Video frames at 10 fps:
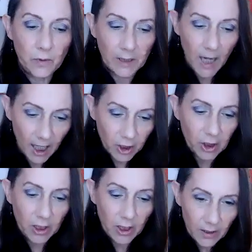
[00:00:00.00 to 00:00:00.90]

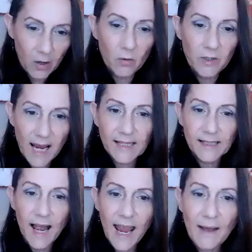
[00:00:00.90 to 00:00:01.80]
touch, oh yes,
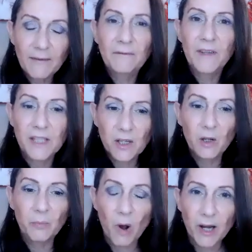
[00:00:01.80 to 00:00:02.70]
I have a
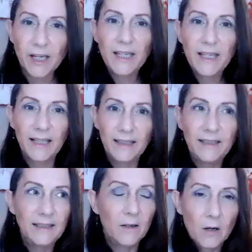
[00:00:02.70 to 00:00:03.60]
physical body, and,
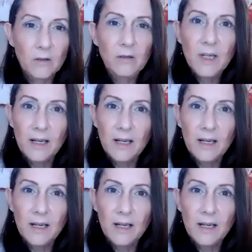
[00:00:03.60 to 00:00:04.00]
you know,